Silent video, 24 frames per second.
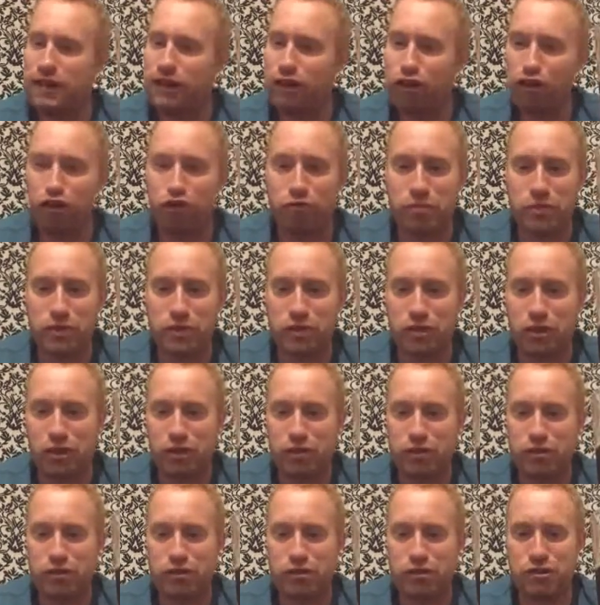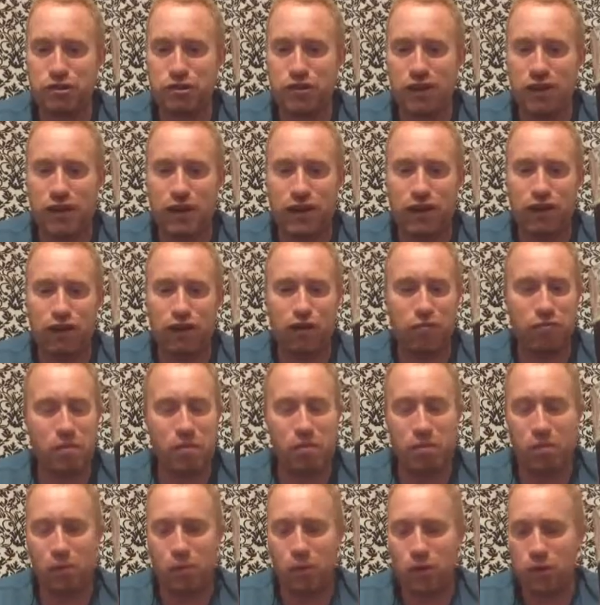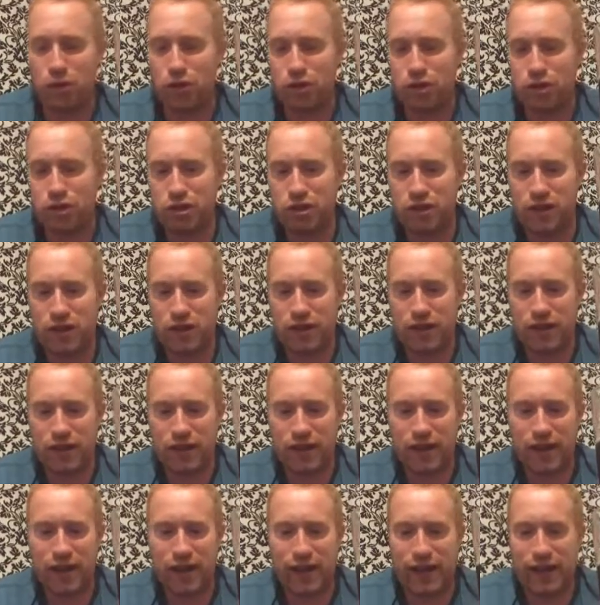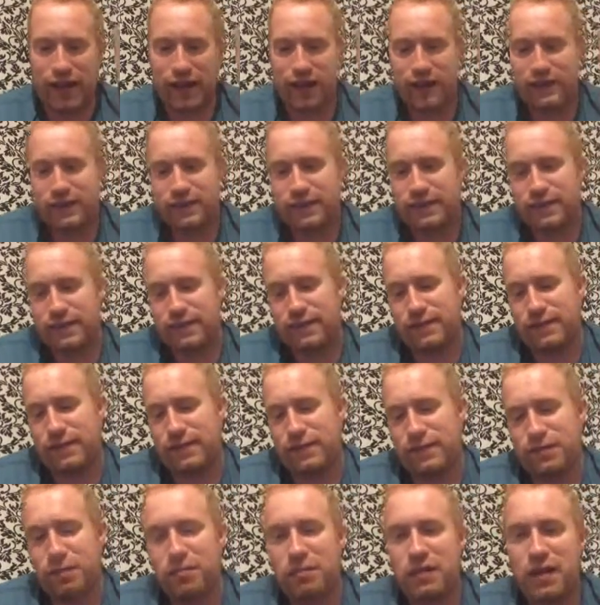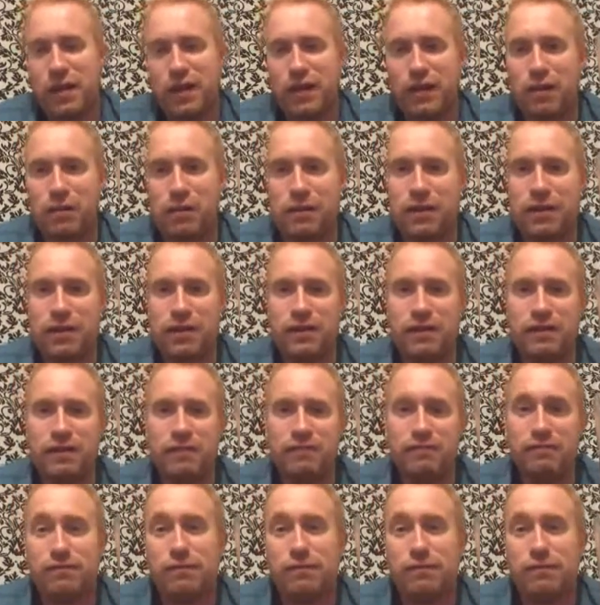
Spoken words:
Love my stouts, love my porters, and it's something I'm going to be,